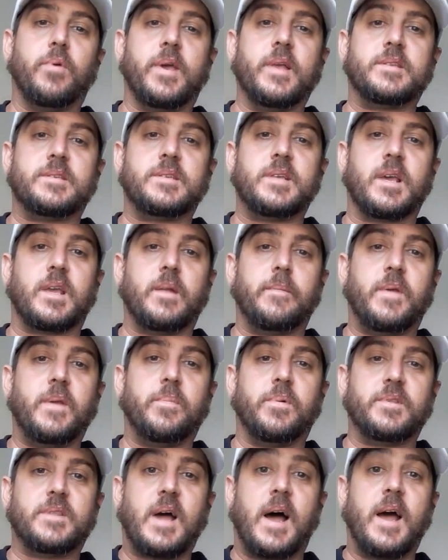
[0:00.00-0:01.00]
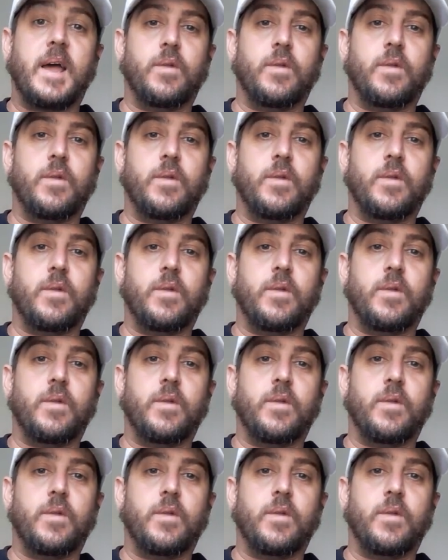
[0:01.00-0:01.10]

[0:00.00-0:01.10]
get sick and people die,